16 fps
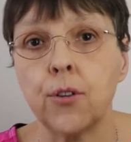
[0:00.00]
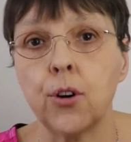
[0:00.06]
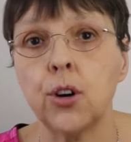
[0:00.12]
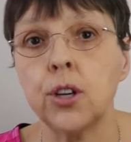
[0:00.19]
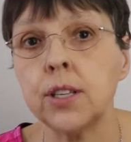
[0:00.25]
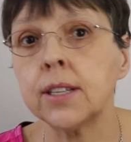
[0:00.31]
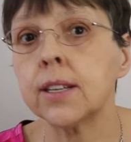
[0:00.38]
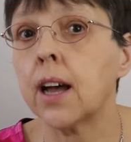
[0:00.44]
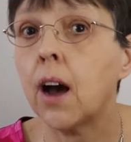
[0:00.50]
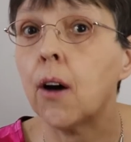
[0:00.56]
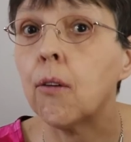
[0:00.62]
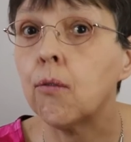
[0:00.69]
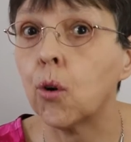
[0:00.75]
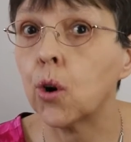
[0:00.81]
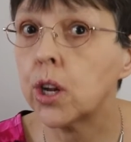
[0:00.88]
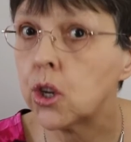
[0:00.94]
First,
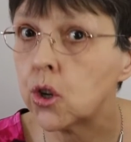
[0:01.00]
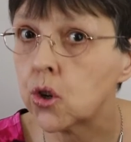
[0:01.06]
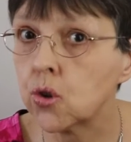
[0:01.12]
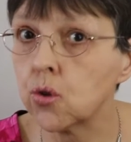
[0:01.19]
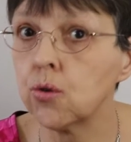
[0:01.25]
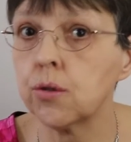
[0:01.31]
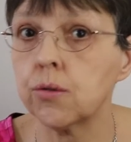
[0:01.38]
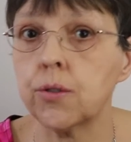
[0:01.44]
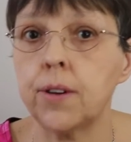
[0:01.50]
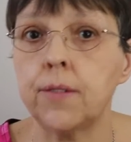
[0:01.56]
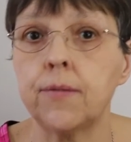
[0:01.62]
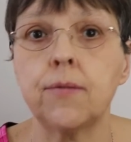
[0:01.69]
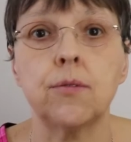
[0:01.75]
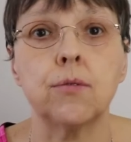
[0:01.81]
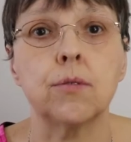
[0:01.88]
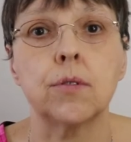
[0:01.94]
avoid sugary
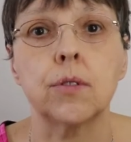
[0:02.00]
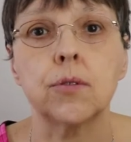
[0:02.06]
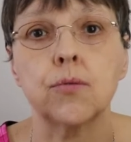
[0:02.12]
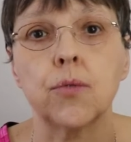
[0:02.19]
food,